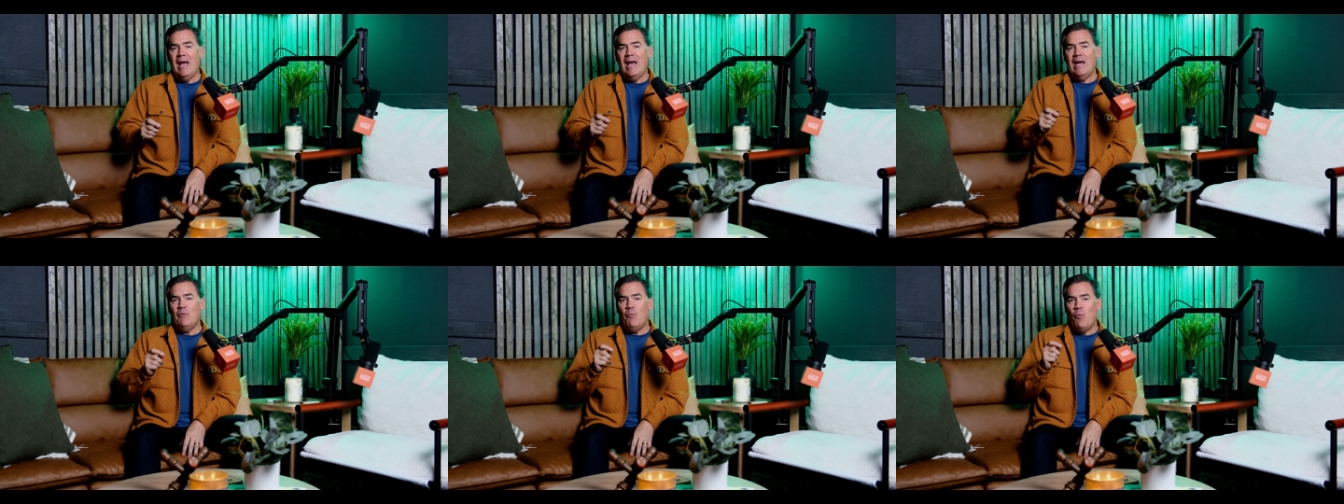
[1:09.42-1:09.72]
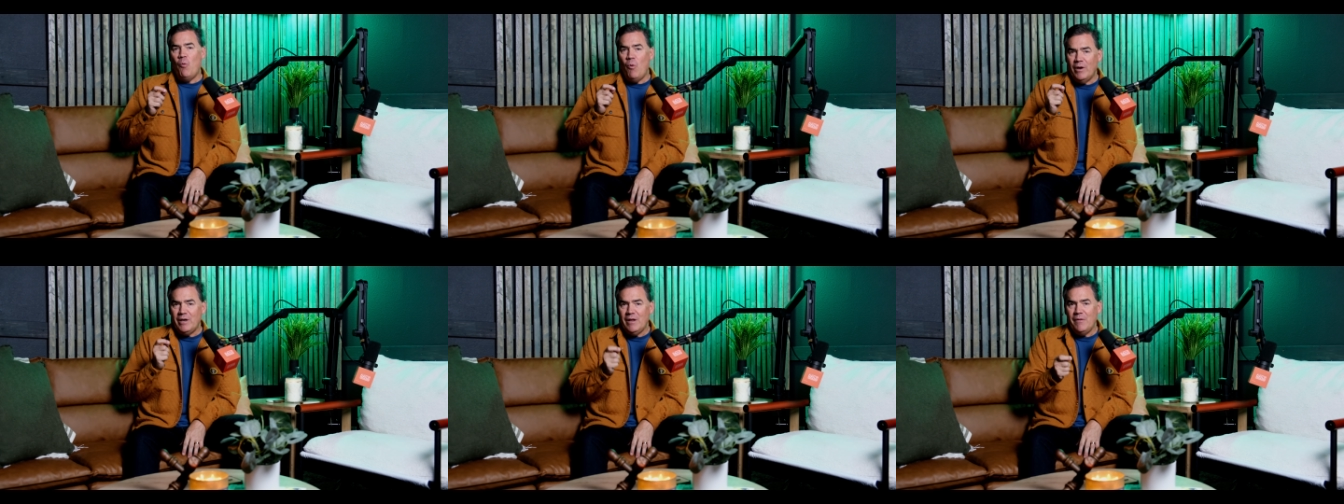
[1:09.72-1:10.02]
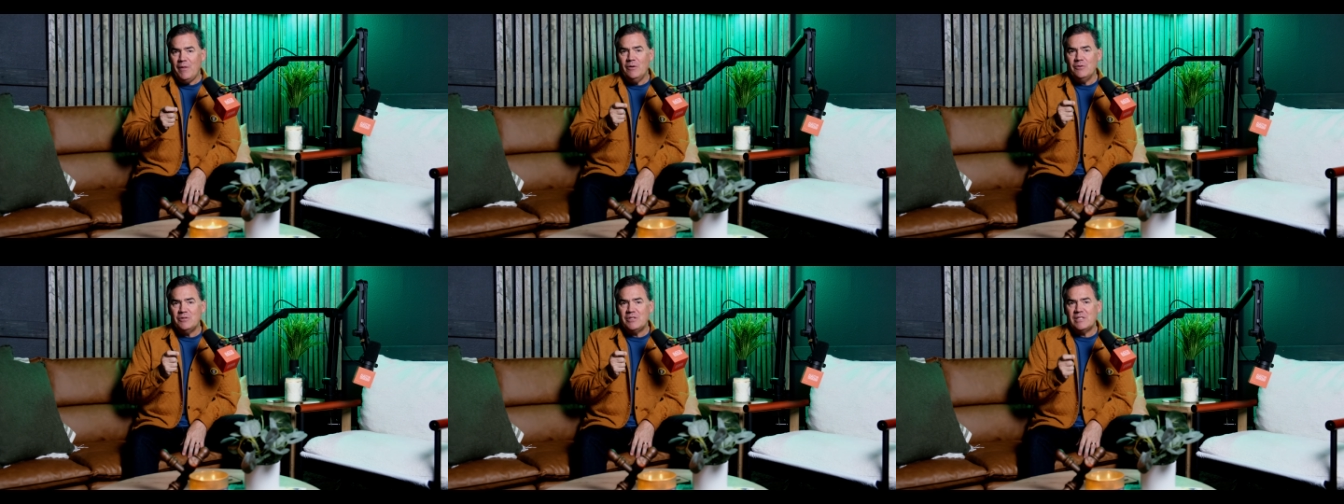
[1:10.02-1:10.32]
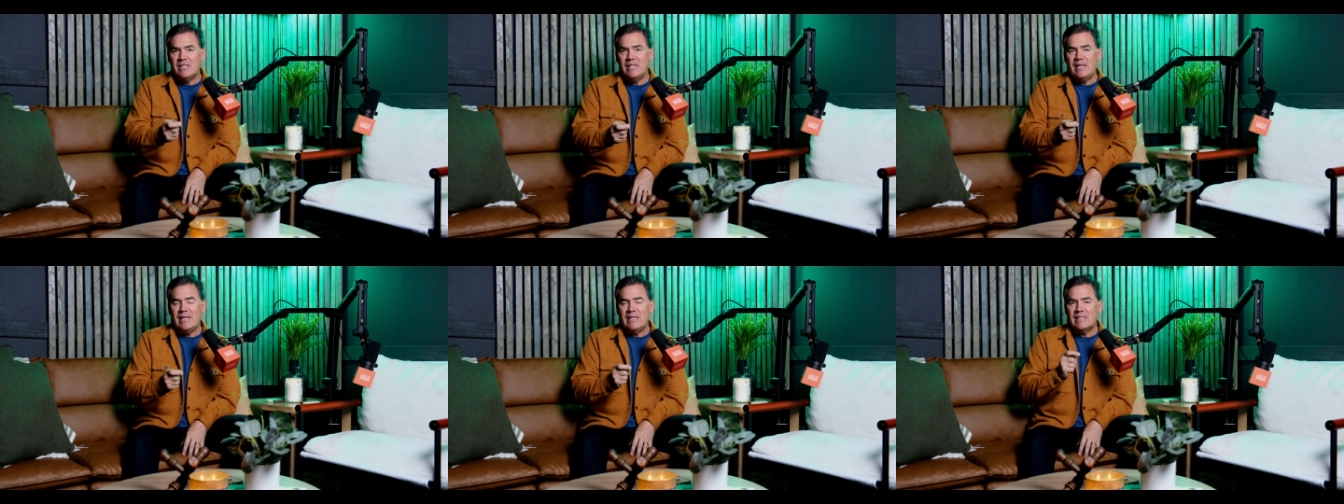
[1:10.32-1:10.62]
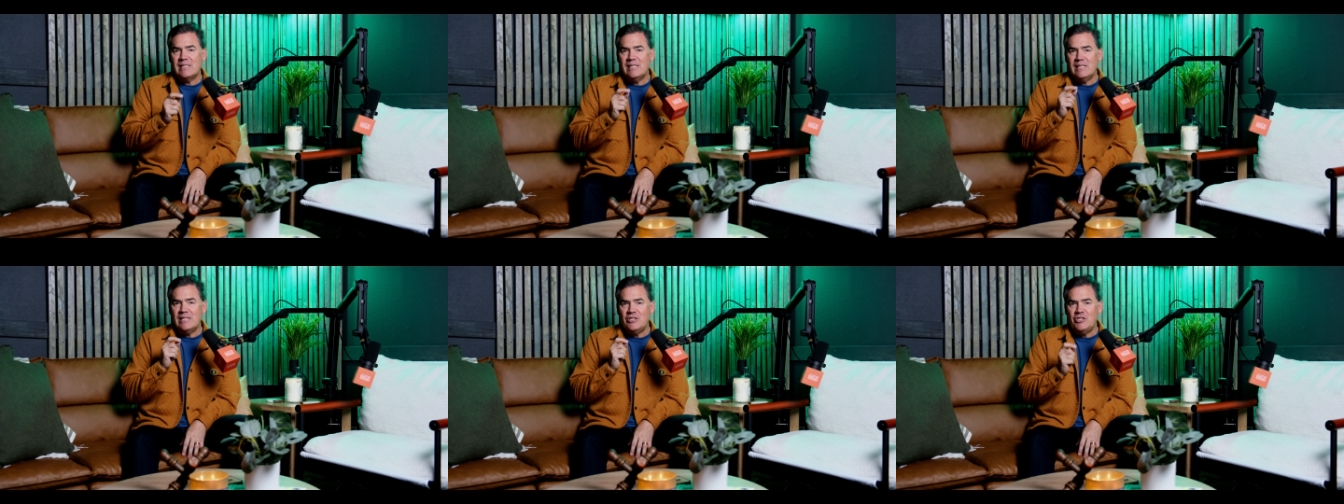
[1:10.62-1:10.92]
And one of those
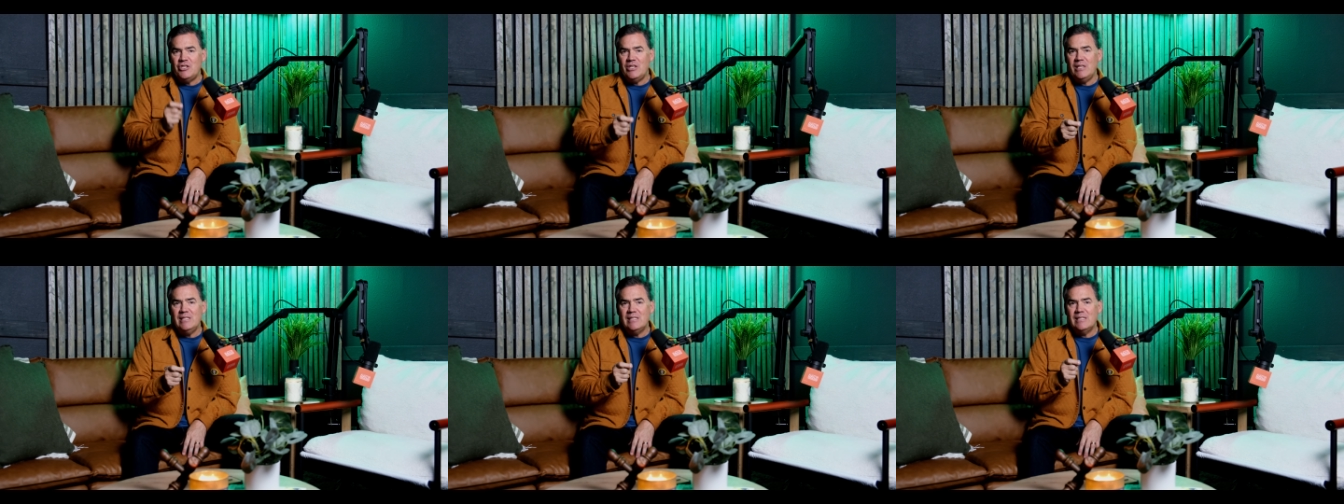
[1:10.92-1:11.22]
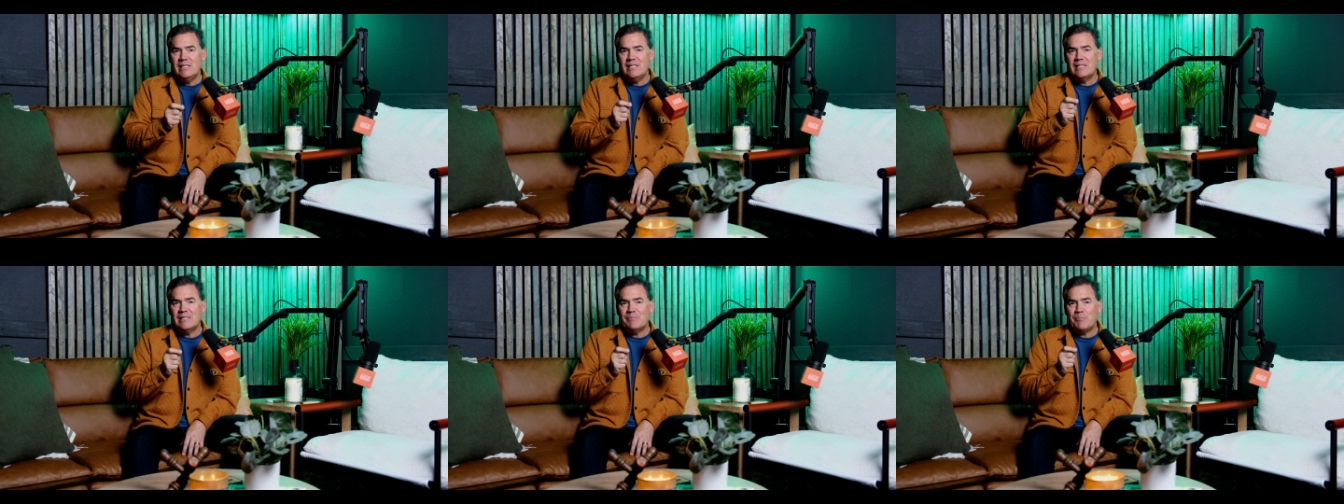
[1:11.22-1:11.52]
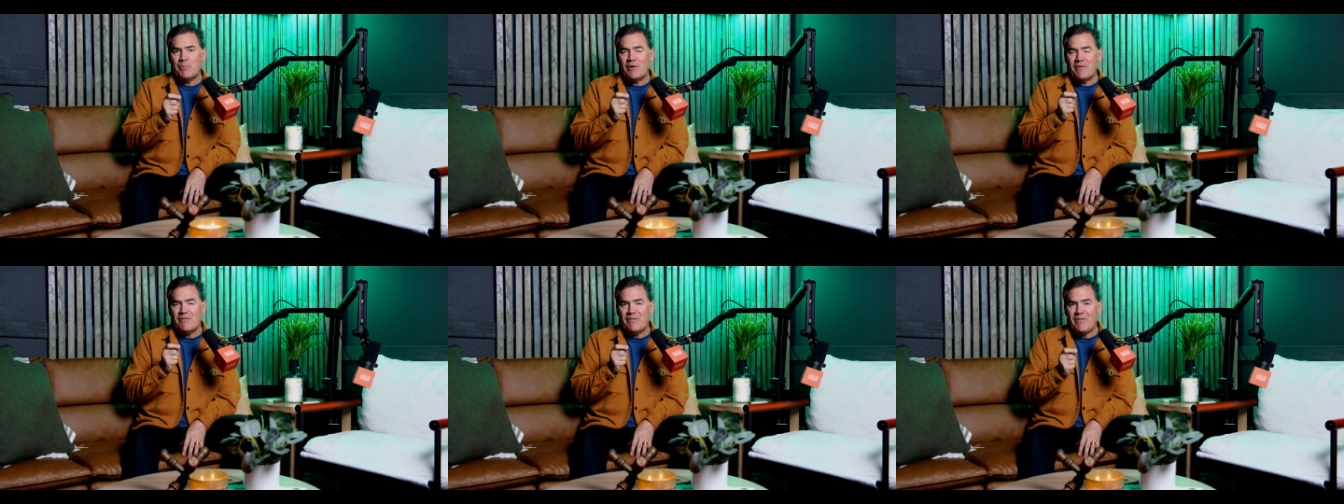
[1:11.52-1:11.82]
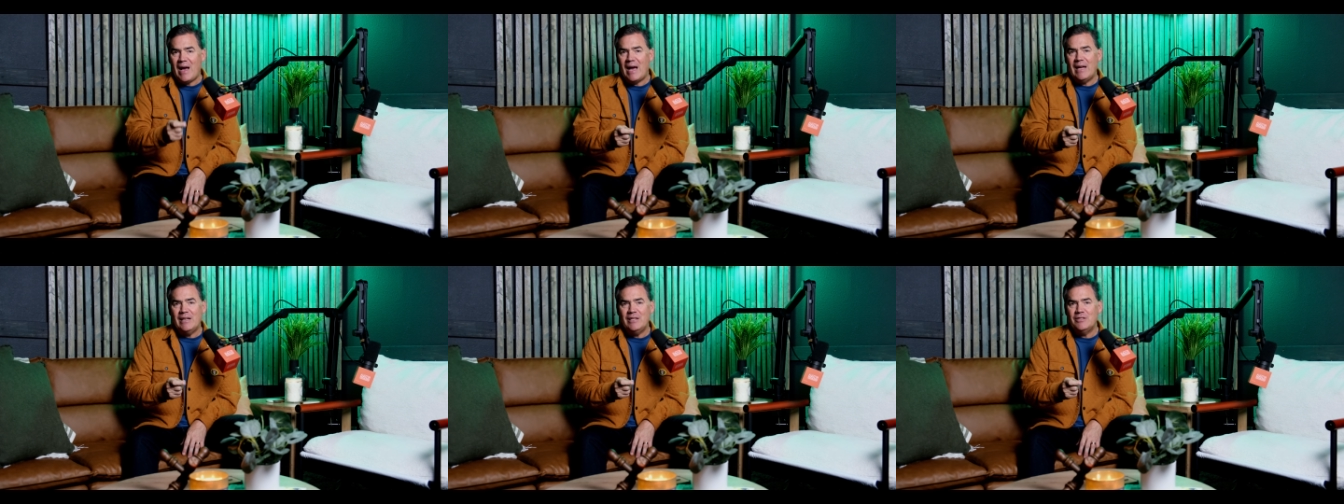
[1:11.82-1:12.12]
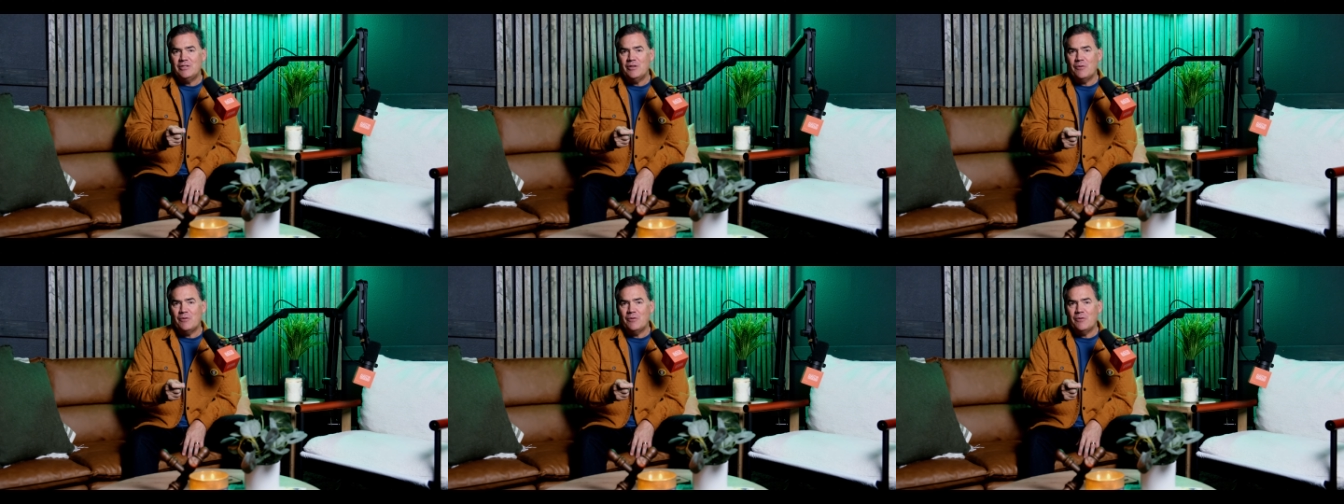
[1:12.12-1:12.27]
things that Jesus provided